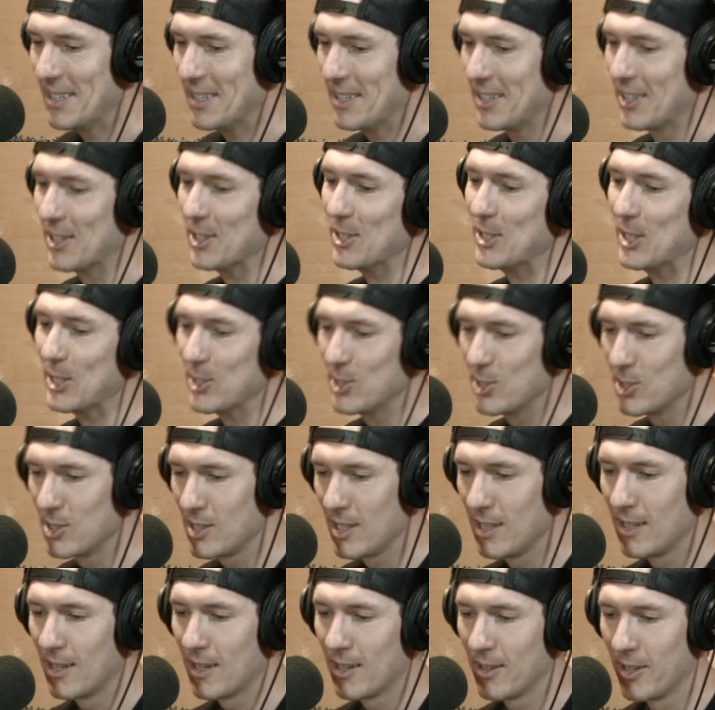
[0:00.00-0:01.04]

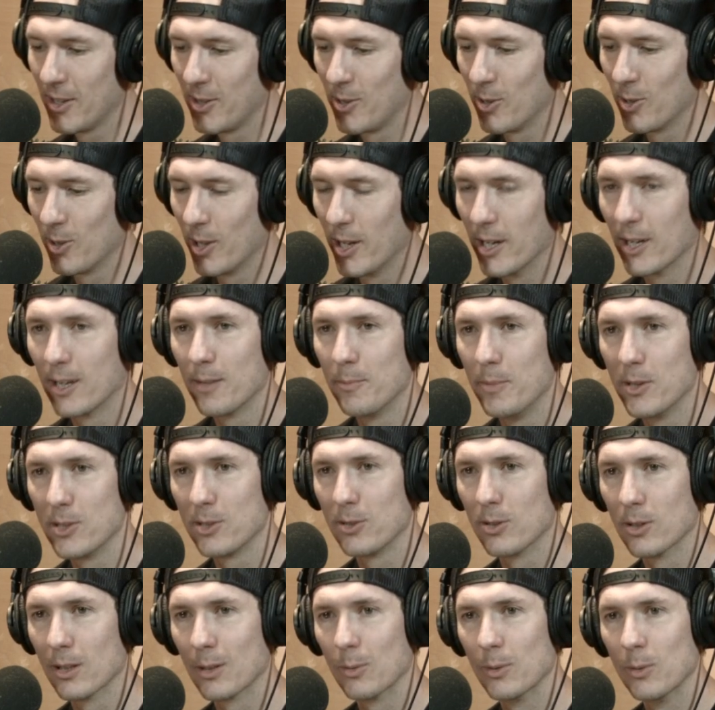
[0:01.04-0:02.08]
contingency there that they're like,
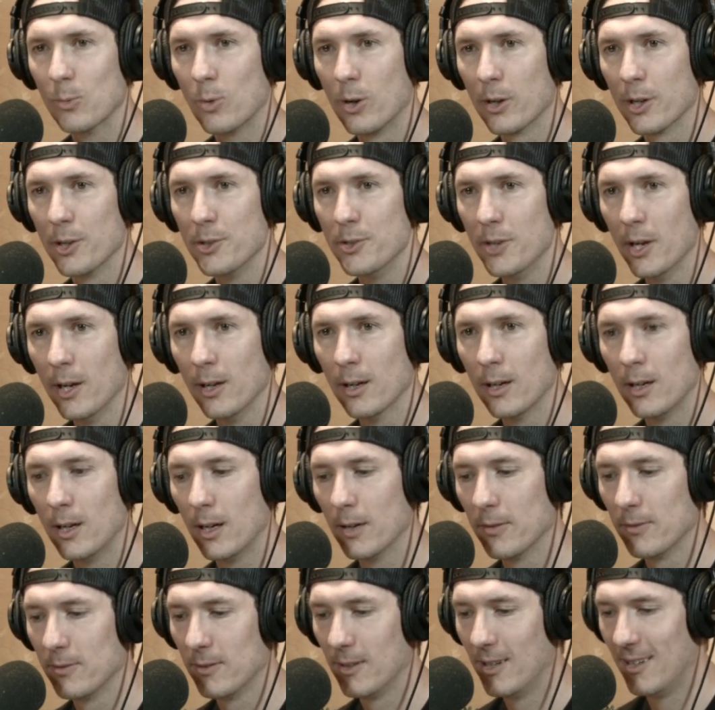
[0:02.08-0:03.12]
basically like, we want a day
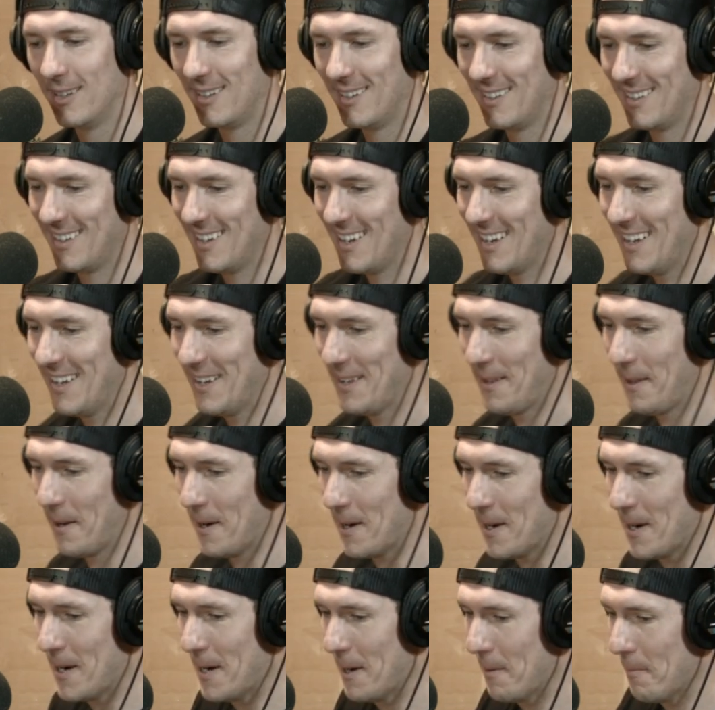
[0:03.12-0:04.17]
off.
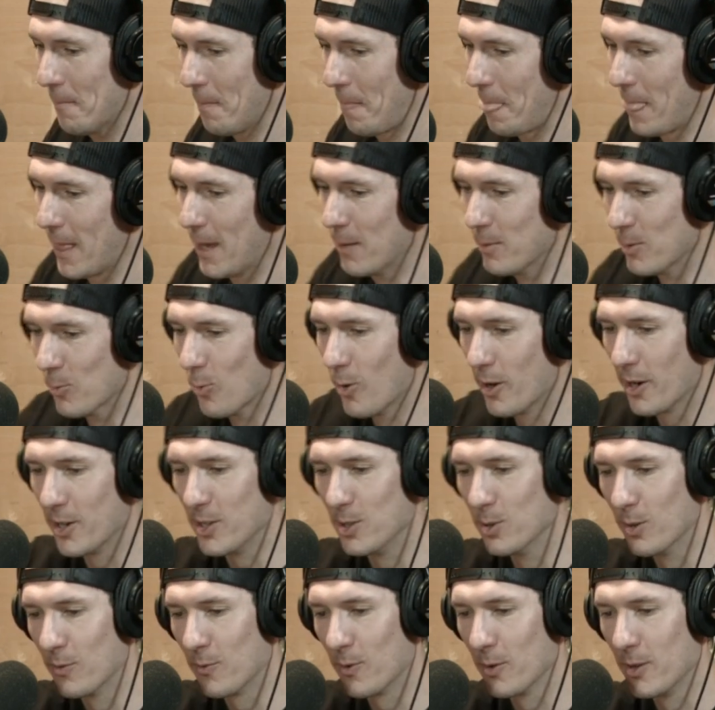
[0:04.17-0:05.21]
And we want
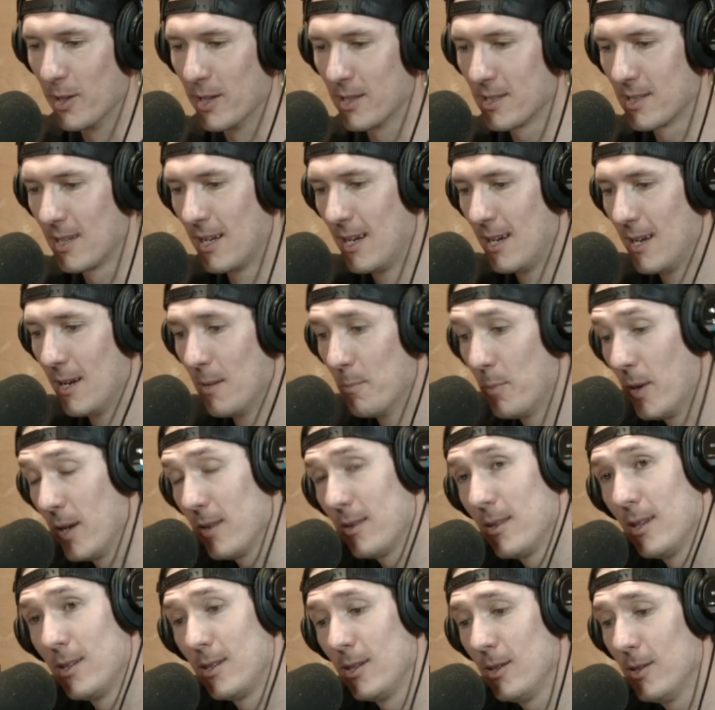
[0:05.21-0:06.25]
to do it for this.
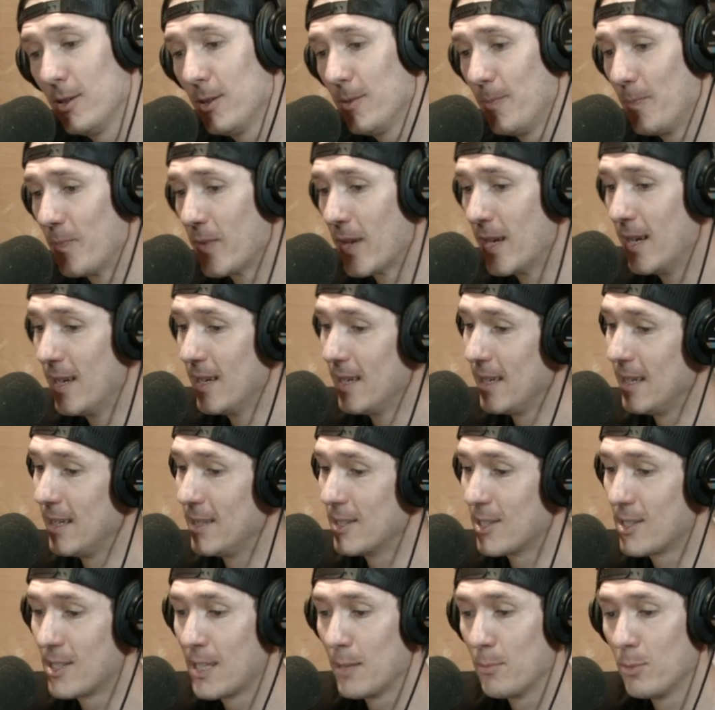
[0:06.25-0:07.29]
But the dude, he's
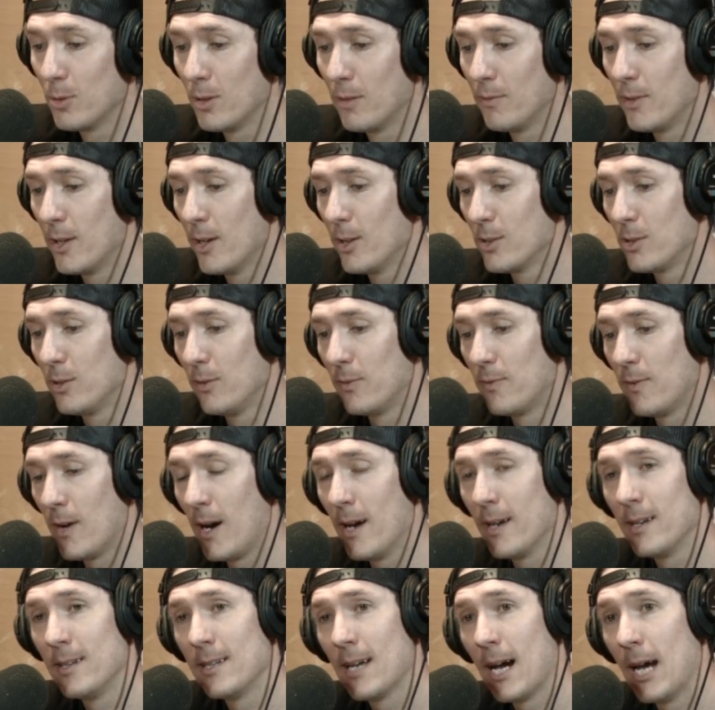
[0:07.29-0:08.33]
a symbol of those who
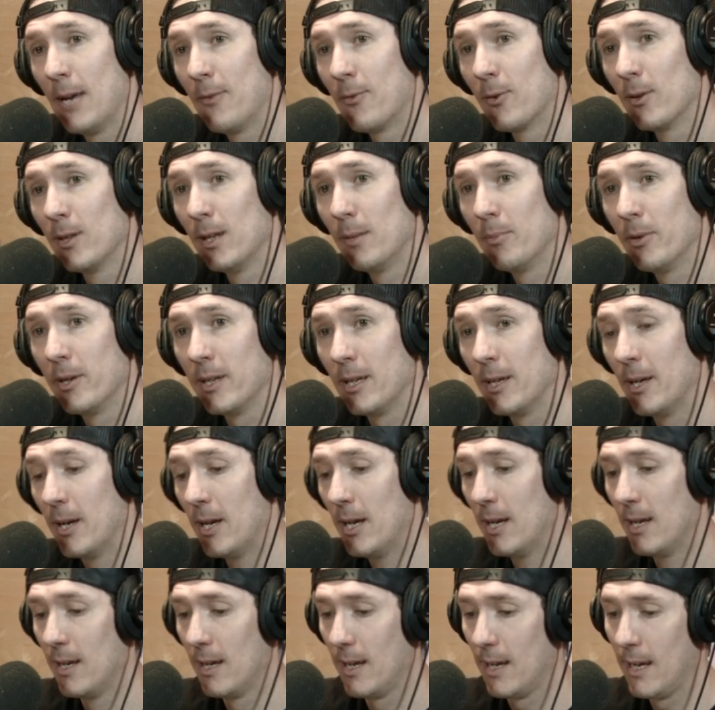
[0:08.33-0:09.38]
fought and died for liberty.
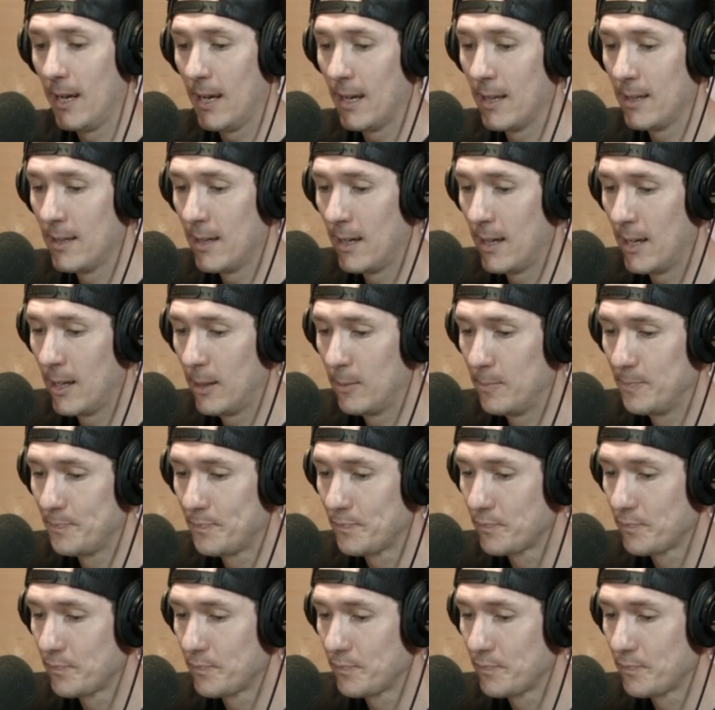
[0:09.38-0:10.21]
And